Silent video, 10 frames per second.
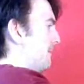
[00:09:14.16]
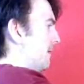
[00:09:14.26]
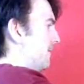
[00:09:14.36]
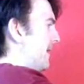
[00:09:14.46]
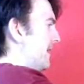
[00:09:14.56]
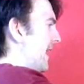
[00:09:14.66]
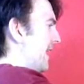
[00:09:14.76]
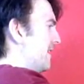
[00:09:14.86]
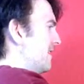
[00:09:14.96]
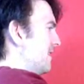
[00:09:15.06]
I remember
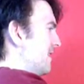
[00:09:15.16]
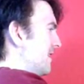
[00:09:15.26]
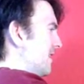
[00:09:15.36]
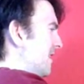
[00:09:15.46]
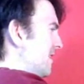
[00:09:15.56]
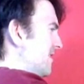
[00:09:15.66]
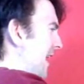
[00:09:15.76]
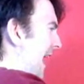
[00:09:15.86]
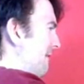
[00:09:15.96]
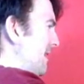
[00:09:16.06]
thinking, so
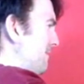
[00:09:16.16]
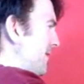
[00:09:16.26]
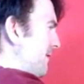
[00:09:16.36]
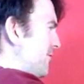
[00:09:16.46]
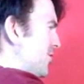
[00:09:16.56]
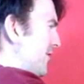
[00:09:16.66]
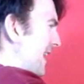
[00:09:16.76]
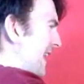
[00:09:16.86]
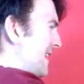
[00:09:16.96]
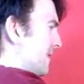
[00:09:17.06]
how many new
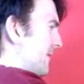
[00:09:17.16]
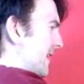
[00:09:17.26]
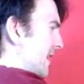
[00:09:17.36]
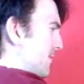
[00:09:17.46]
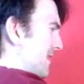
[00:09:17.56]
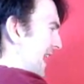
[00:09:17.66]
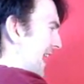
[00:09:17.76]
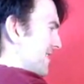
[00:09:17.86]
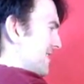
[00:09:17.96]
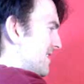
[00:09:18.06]
trees are we going to
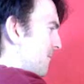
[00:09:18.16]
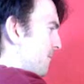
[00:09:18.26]
plant?